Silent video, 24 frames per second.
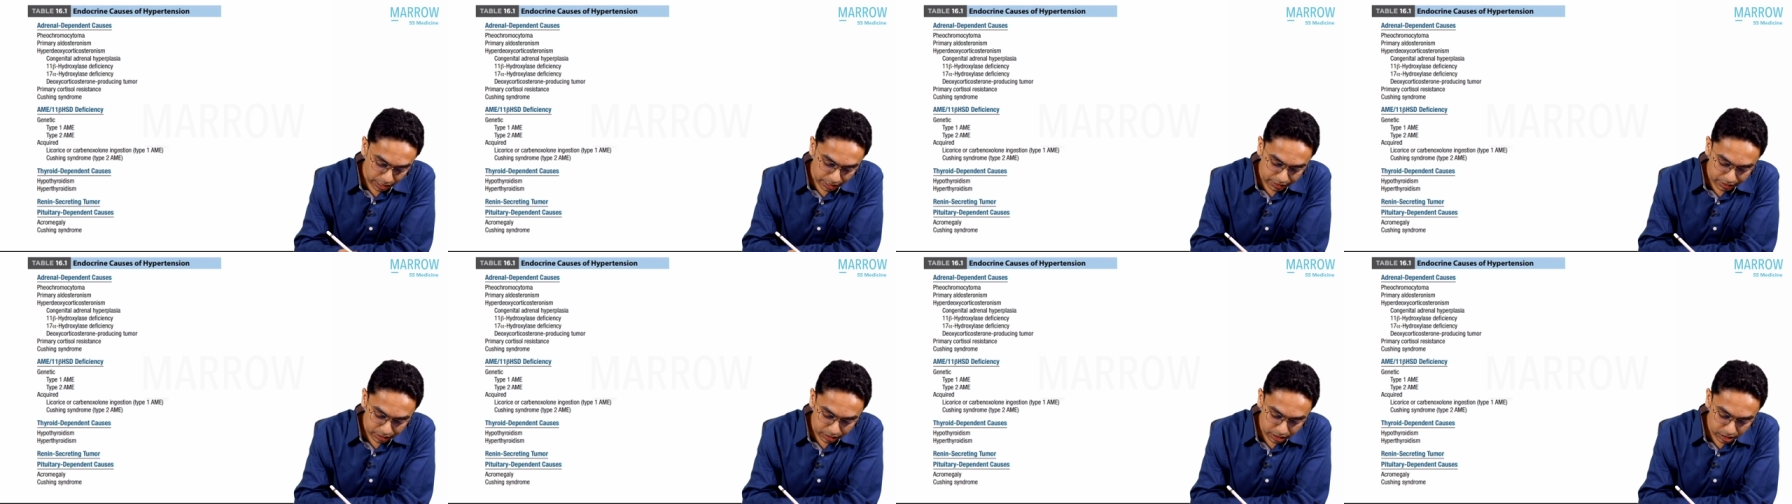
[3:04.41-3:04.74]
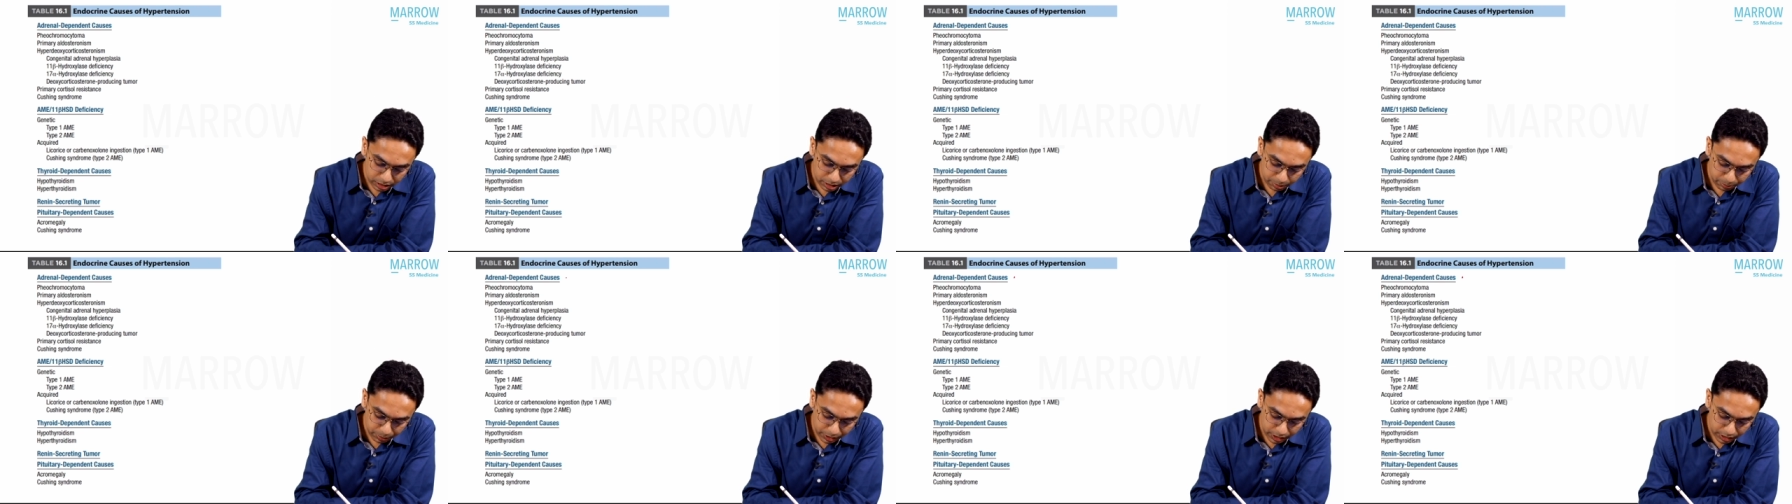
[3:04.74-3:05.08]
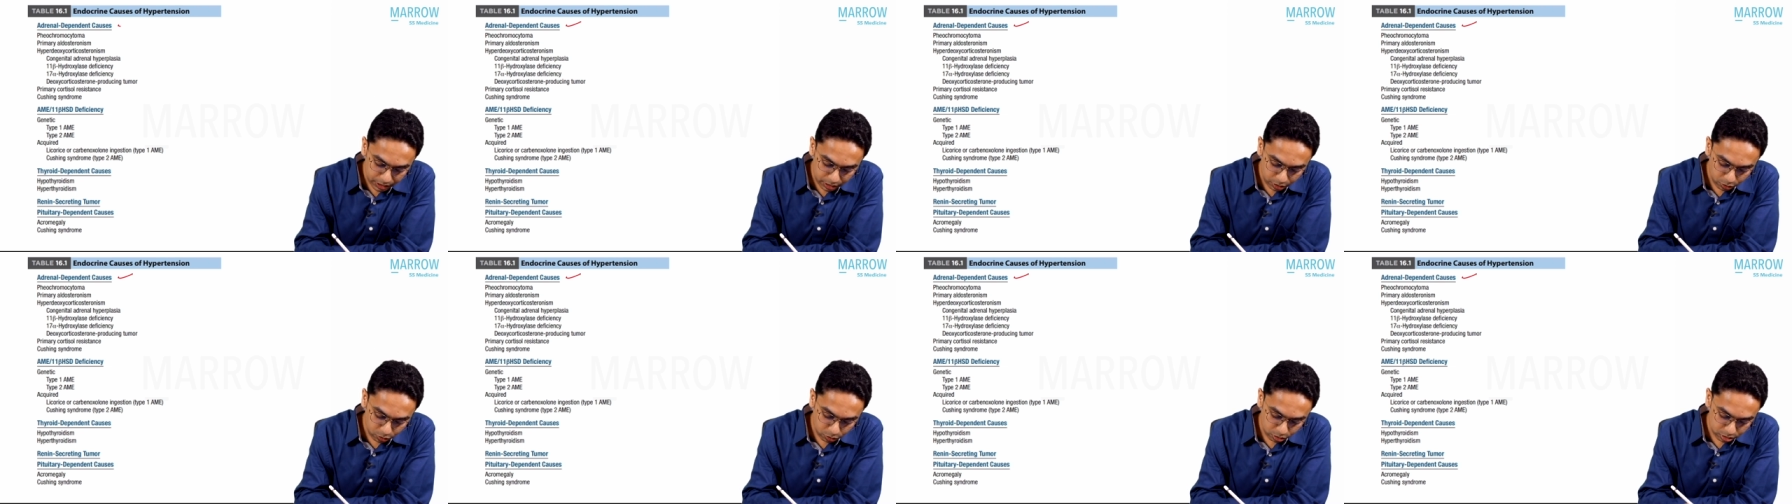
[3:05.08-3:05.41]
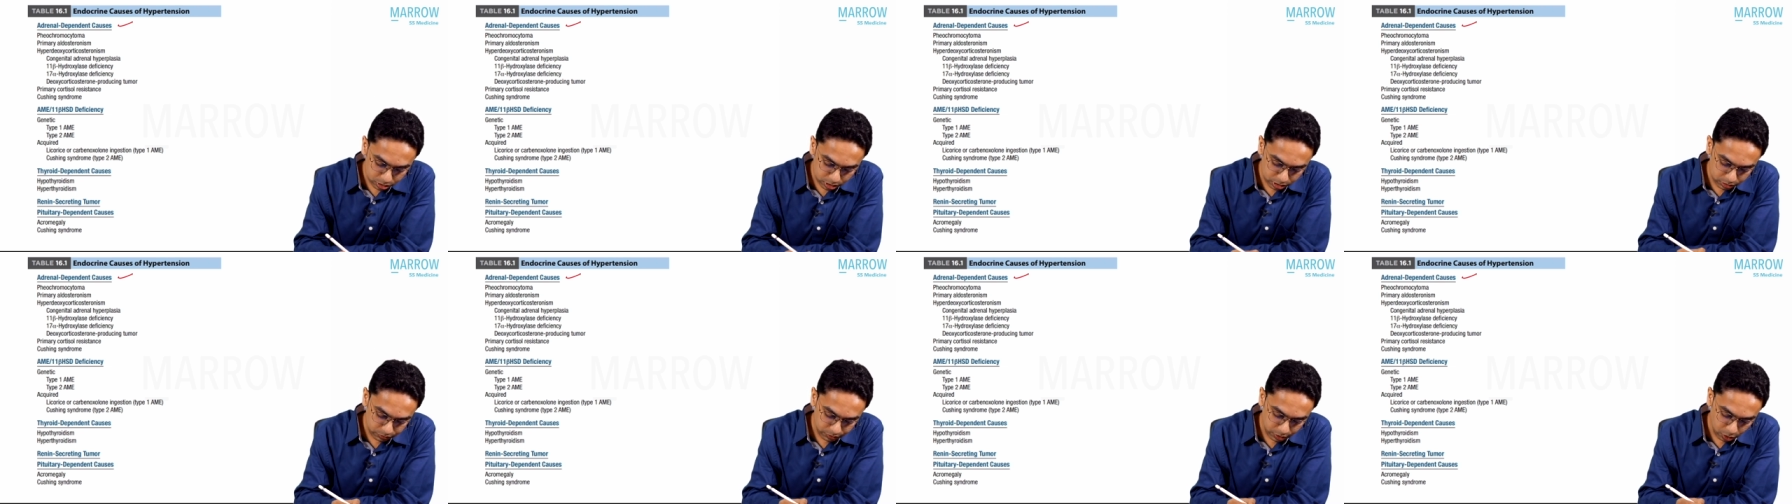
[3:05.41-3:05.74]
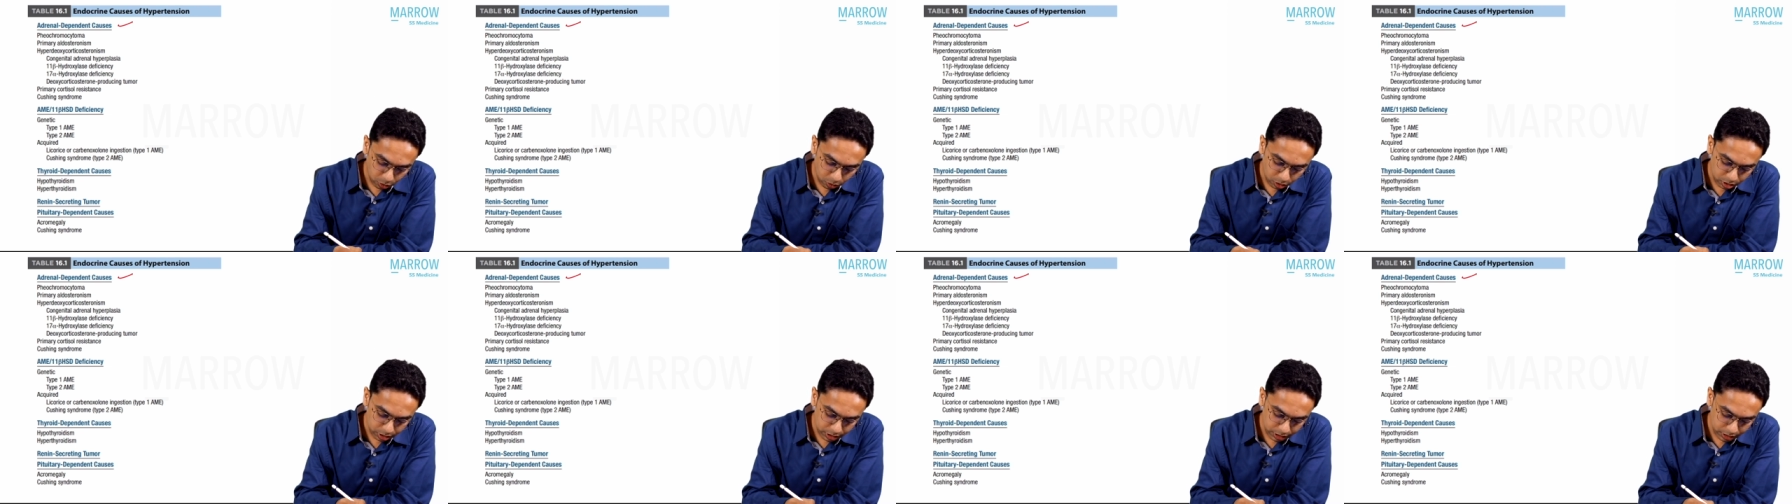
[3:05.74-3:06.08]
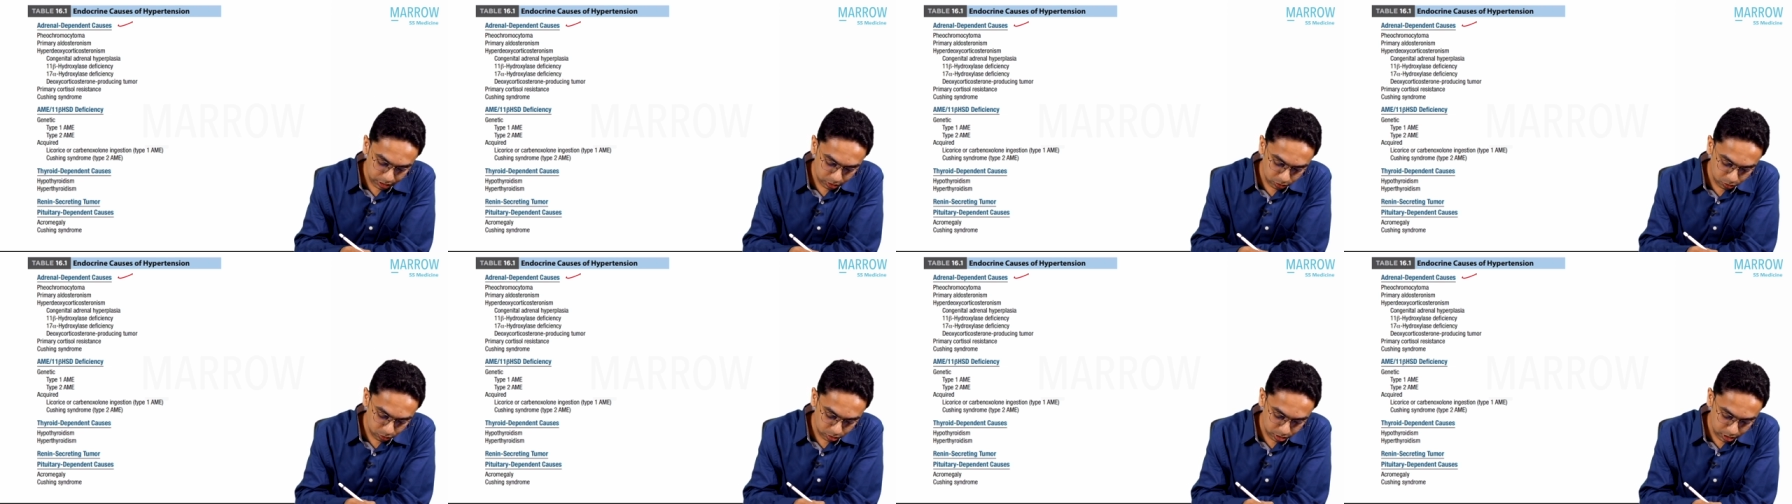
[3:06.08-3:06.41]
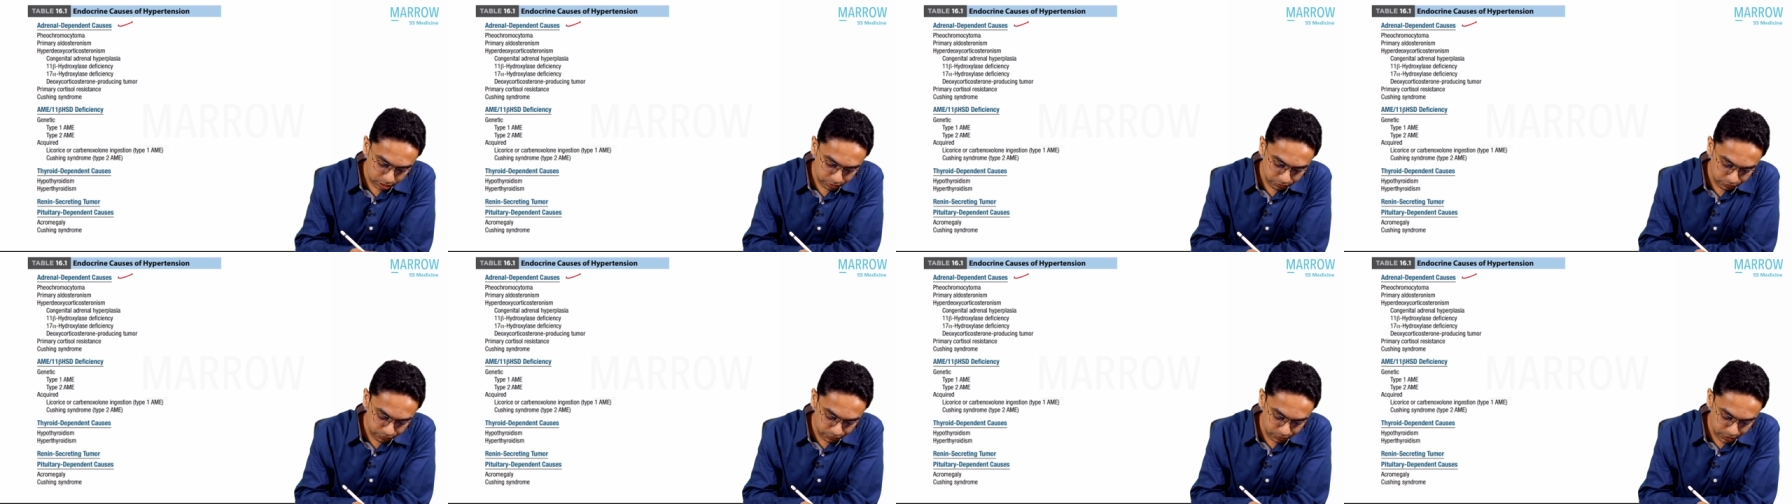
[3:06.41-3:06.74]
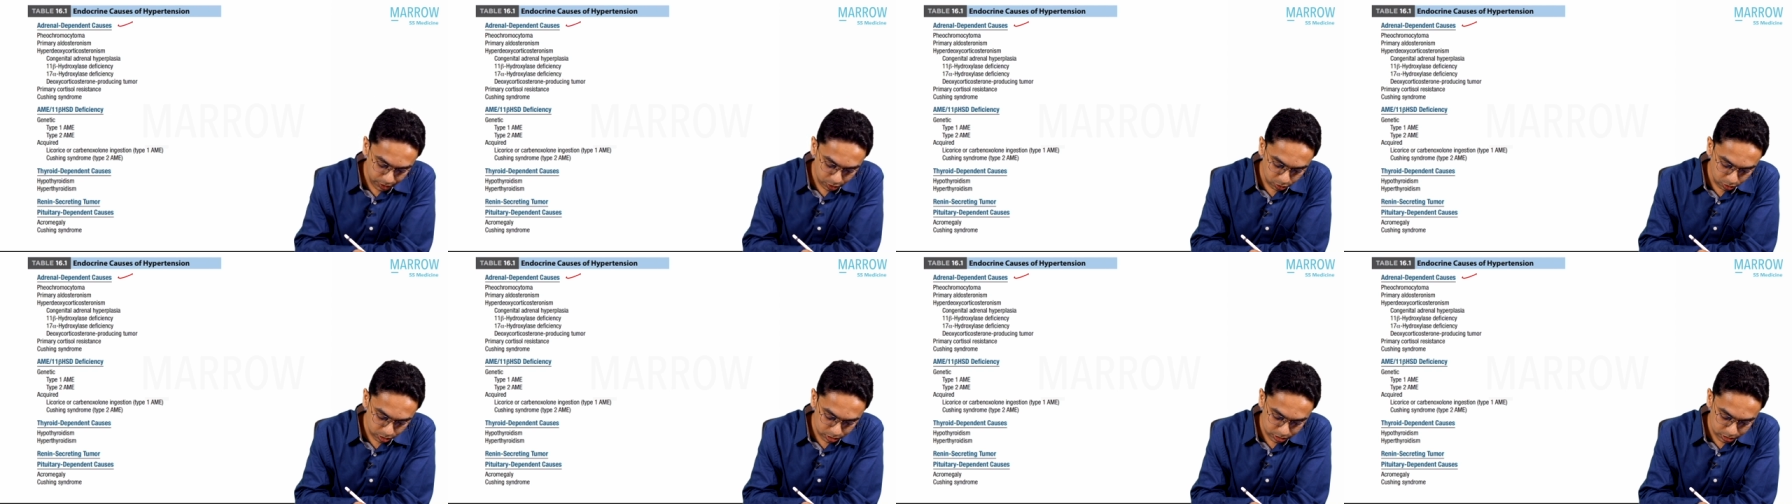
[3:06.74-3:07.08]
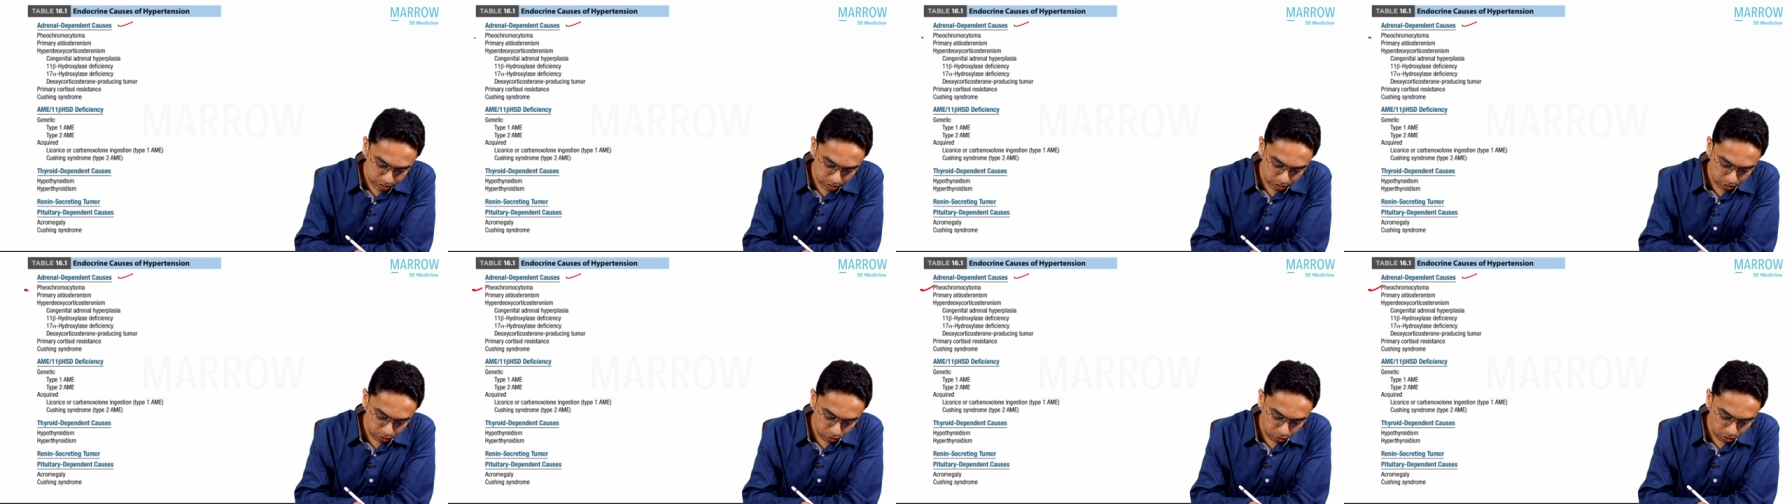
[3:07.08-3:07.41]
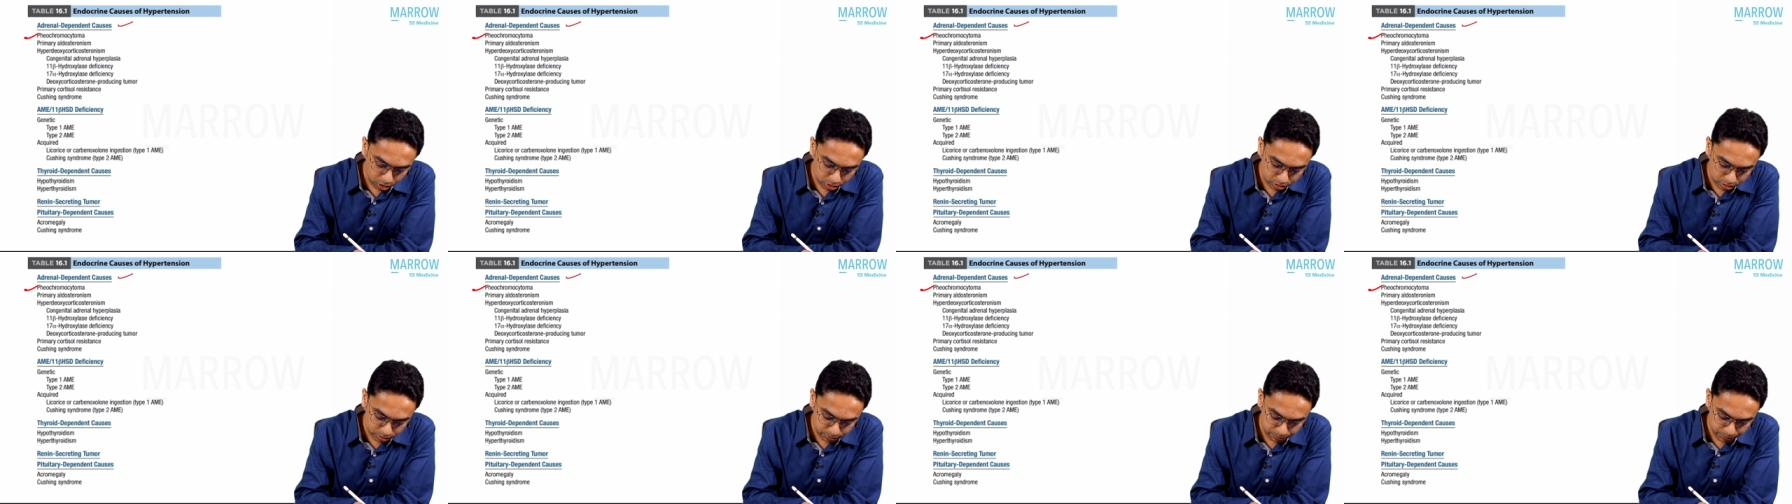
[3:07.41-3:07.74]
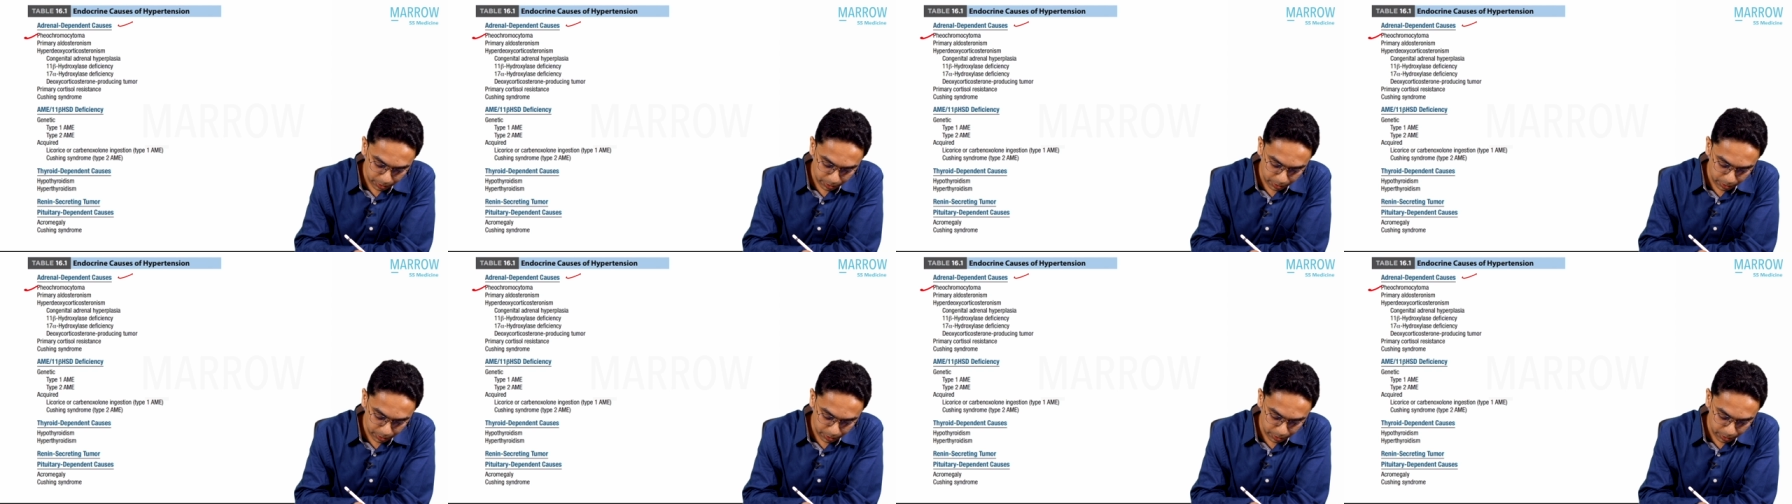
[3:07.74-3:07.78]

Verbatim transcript: adrenal dependent causes, we already know that pheo is the cause,